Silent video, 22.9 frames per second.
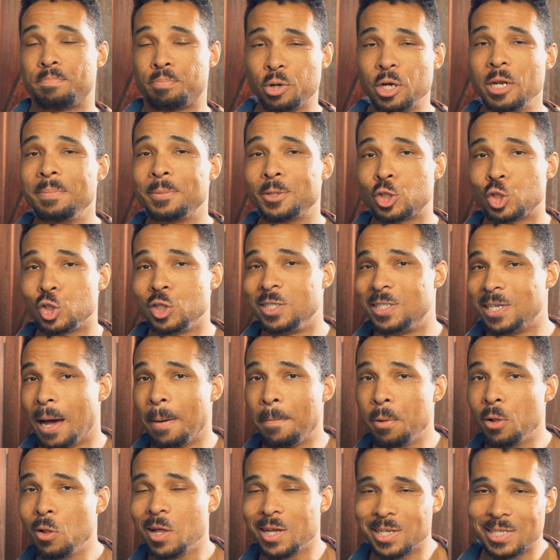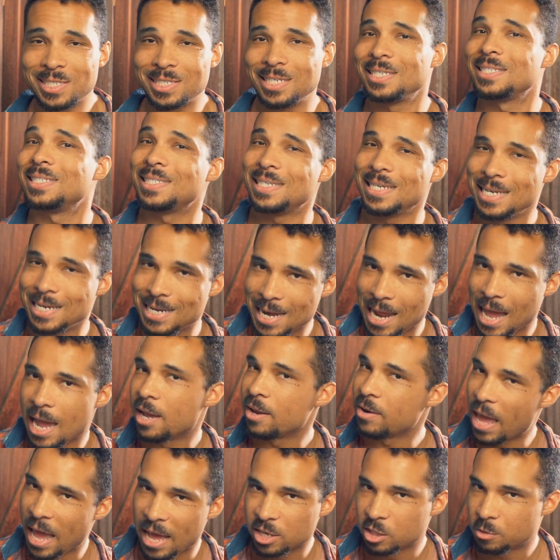pretty much double a 16:9
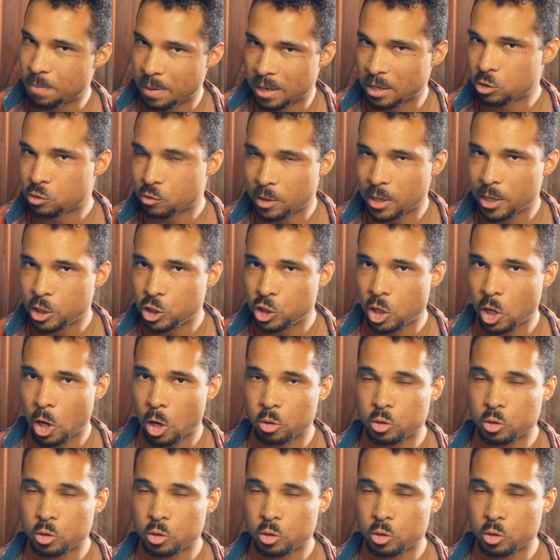aspect ratio.